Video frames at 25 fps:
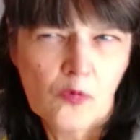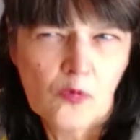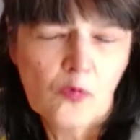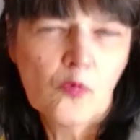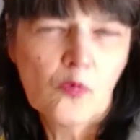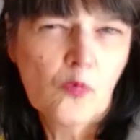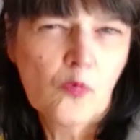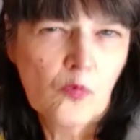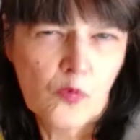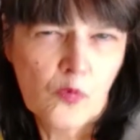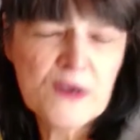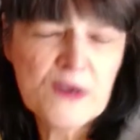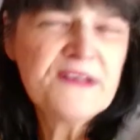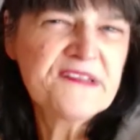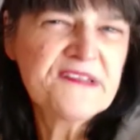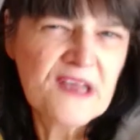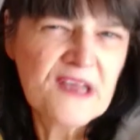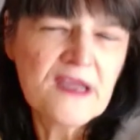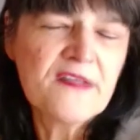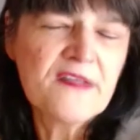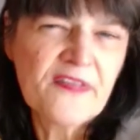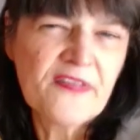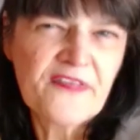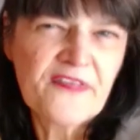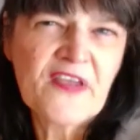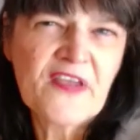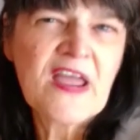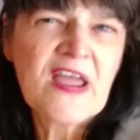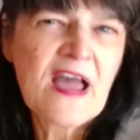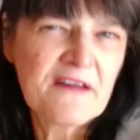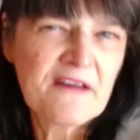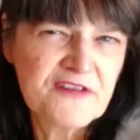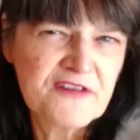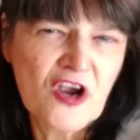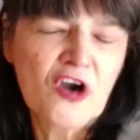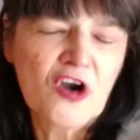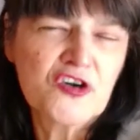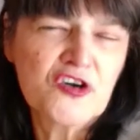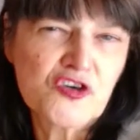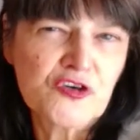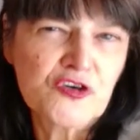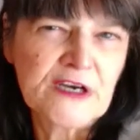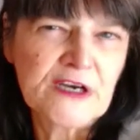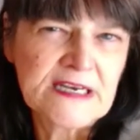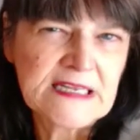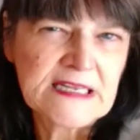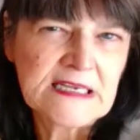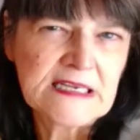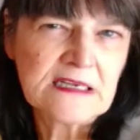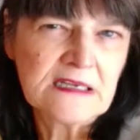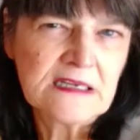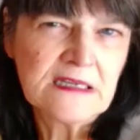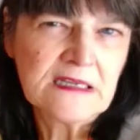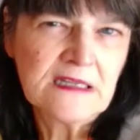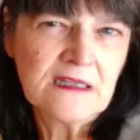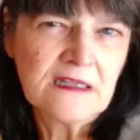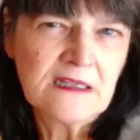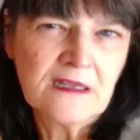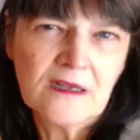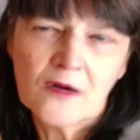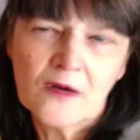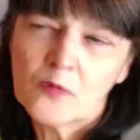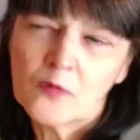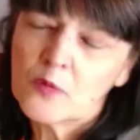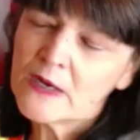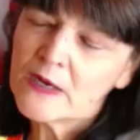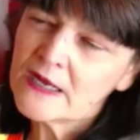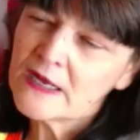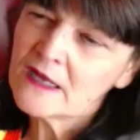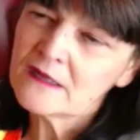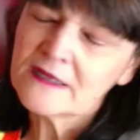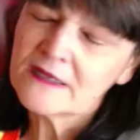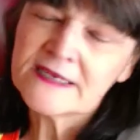we say that they have yard training. Well,